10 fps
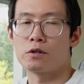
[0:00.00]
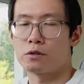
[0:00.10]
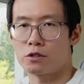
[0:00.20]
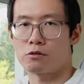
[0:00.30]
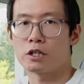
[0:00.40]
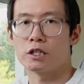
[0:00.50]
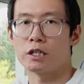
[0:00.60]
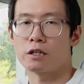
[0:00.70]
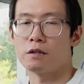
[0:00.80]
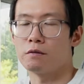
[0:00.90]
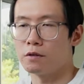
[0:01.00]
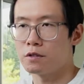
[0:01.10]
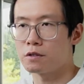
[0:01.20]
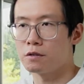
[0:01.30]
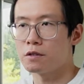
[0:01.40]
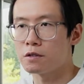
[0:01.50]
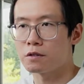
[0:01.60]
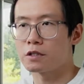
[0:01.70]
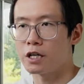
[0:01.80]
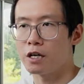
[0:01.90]
you're struggling, and this is the
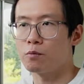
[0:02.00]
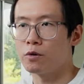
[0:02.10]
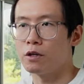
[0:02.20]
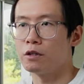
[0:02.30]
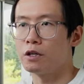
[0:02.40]
time when